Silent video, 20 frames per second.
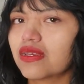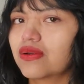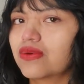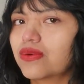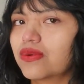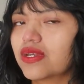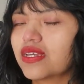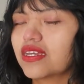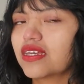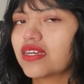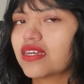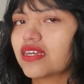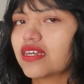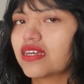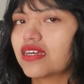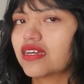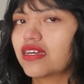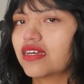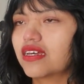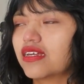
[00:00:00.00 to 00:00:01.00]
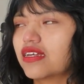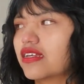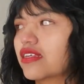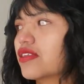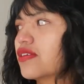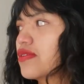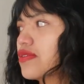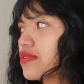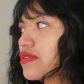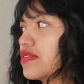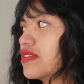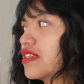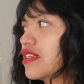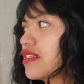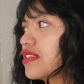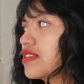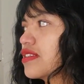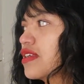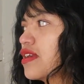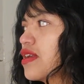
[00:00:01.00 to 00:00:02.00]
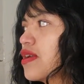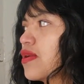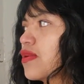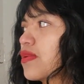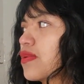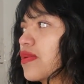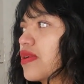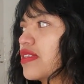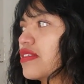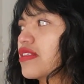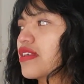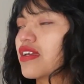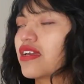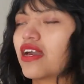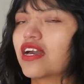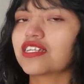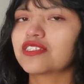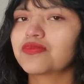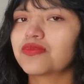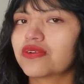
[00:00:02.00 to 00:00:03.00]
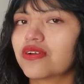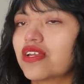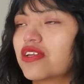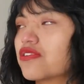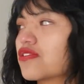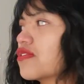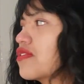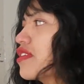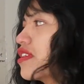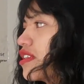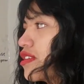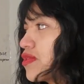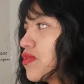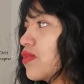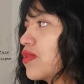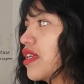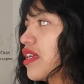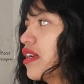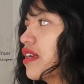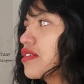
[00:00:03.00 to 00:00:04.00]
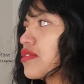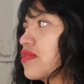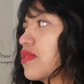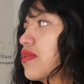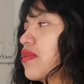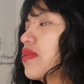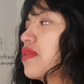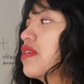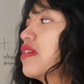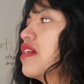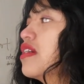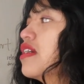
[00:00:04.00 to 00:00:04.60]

we use this when the aspiration is weak, so